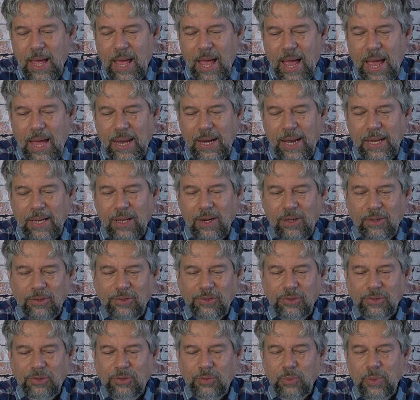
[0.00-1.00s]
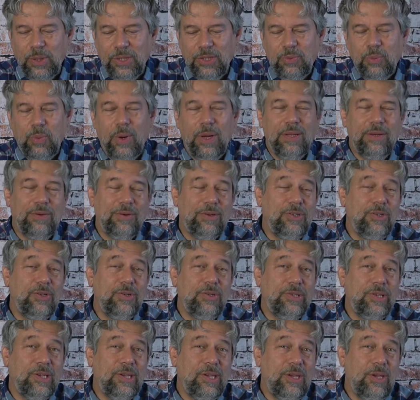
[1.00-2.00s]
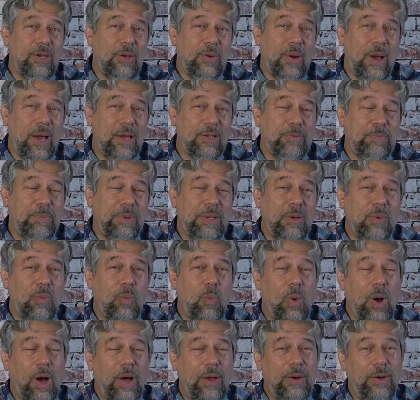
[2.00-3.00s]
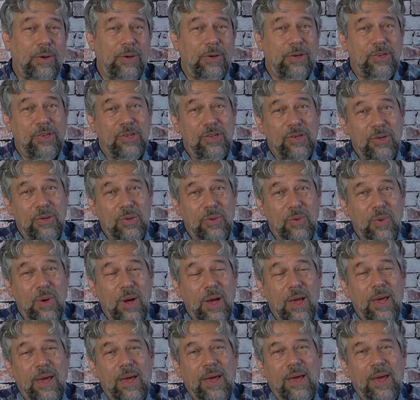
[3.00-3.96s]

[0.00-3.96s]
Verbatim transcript: And I can also switch whether it's using USB 1 or 2.